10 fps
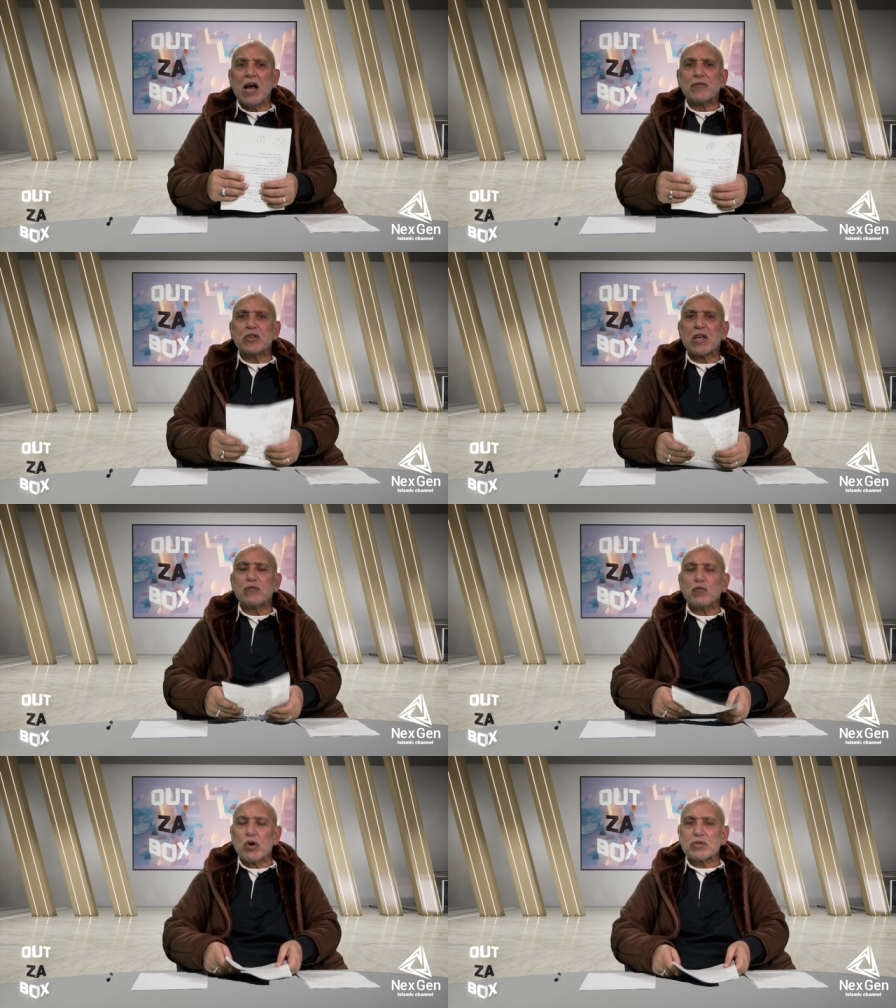I have to
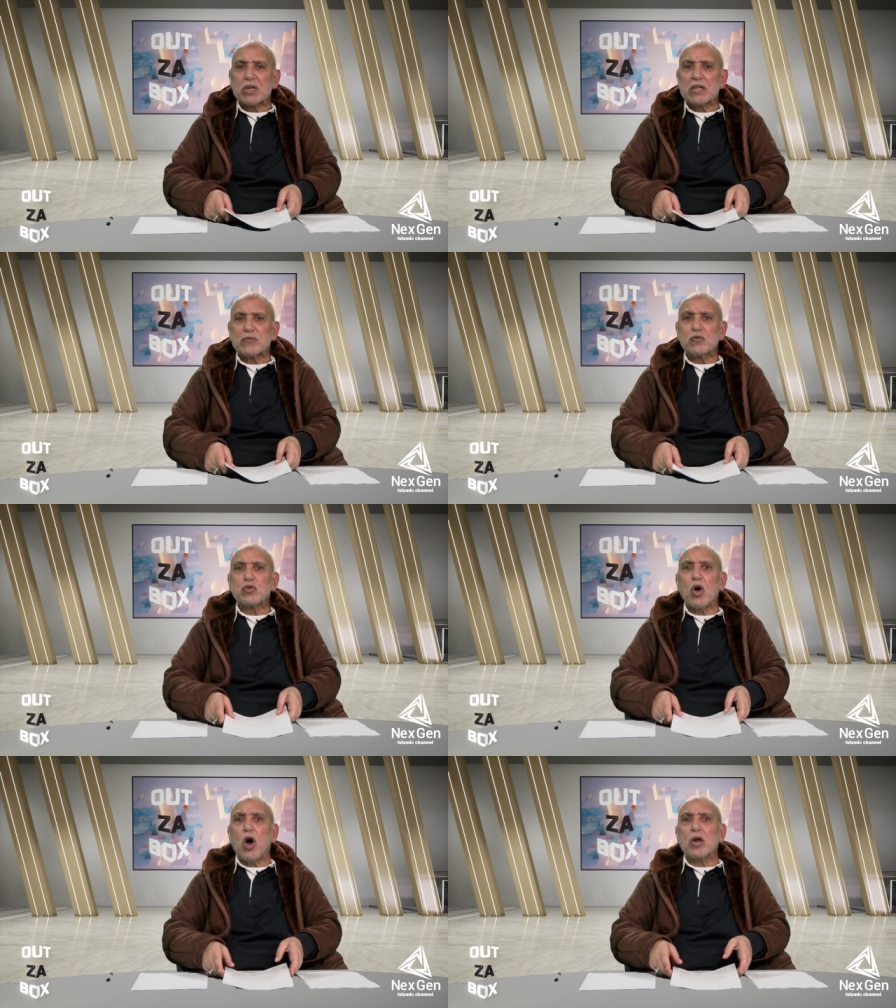give water and
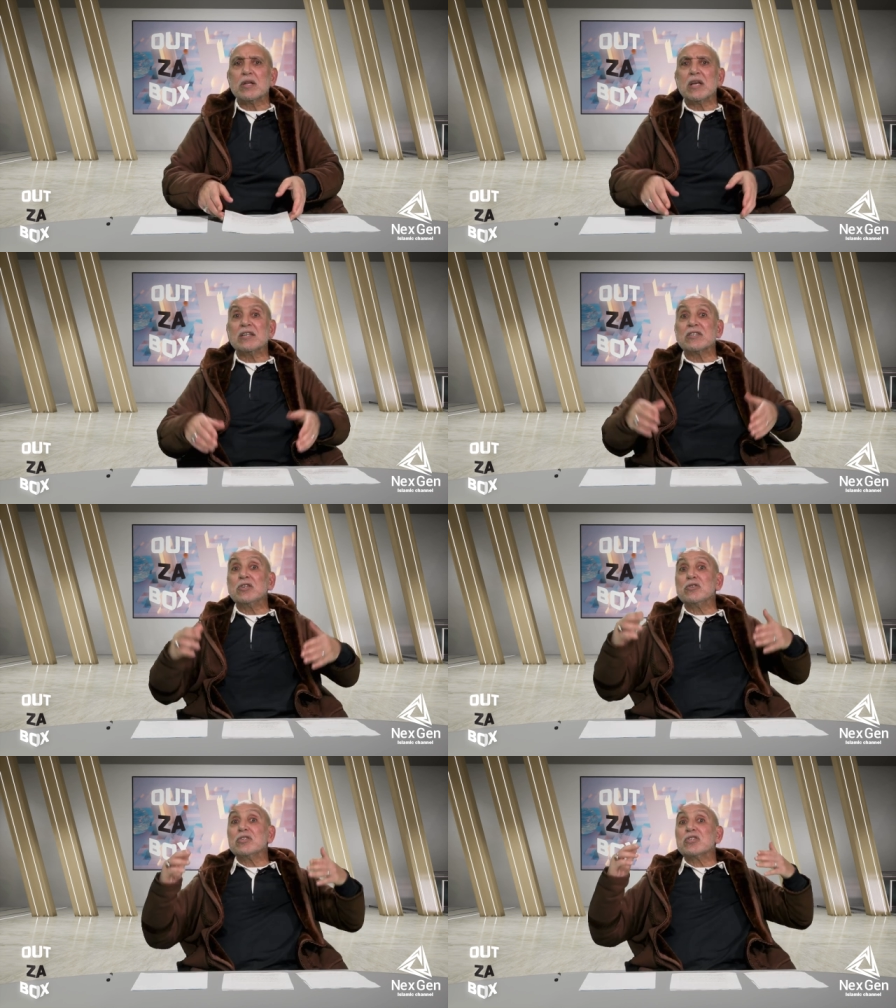food only. I
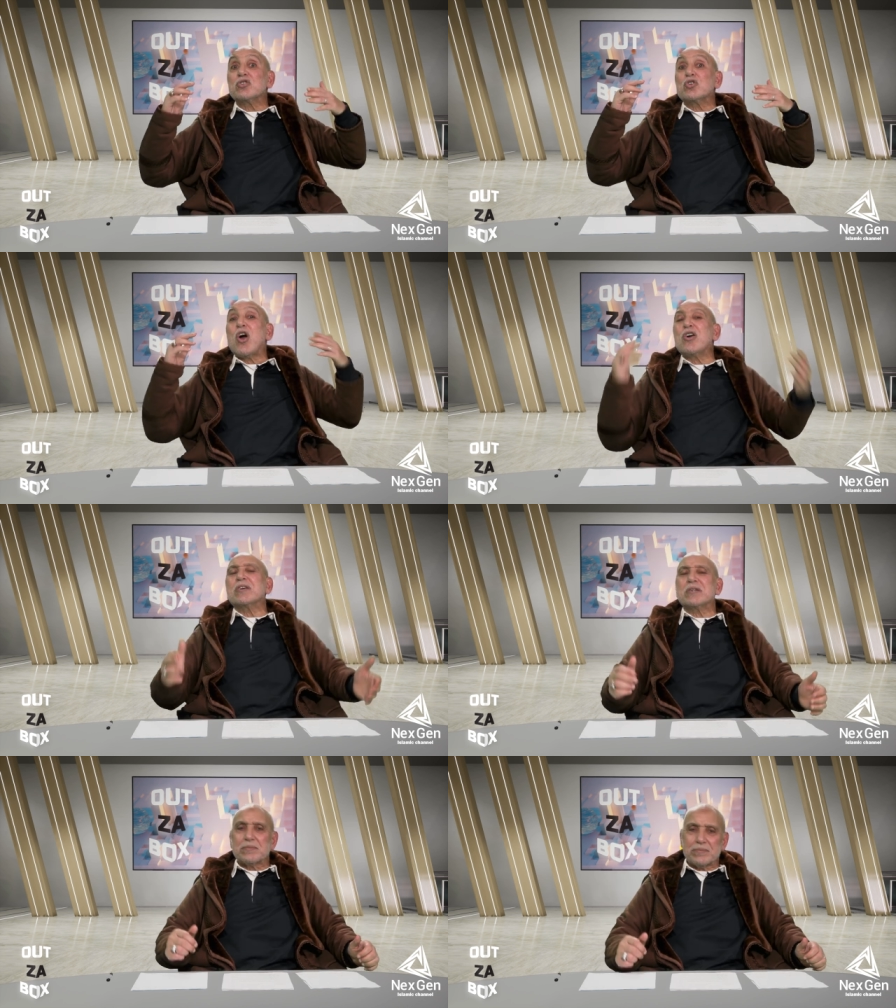tell you, this is
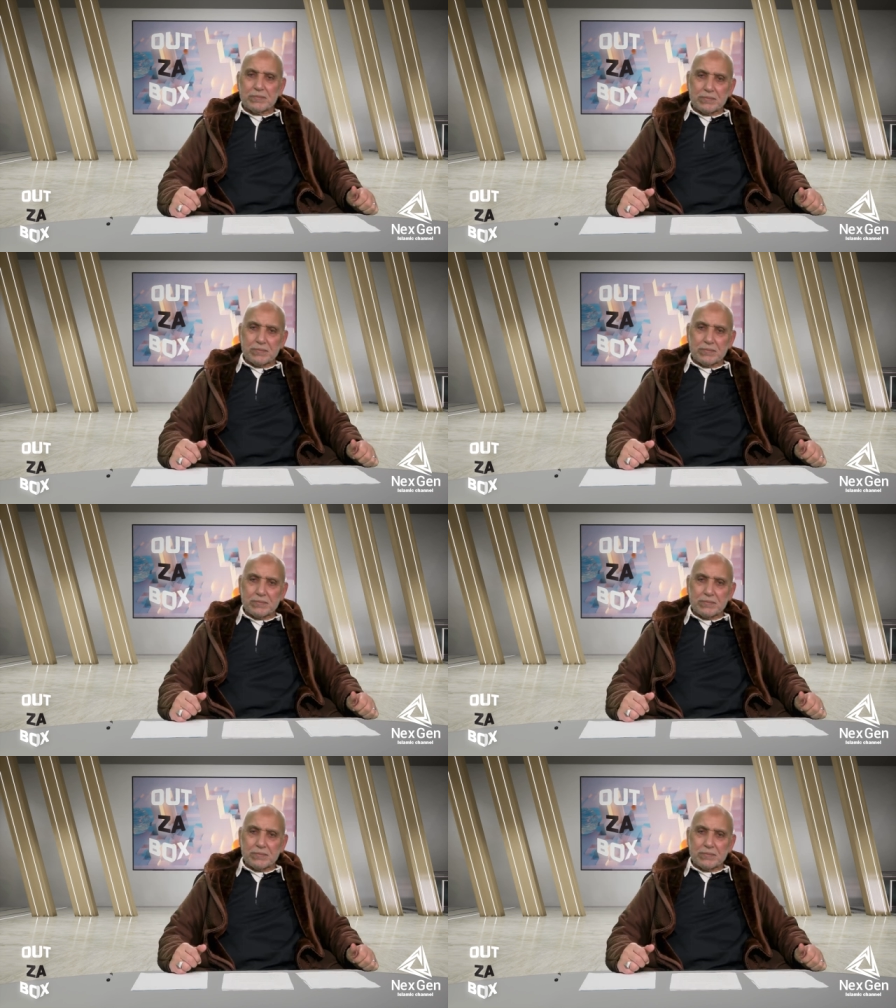wrong.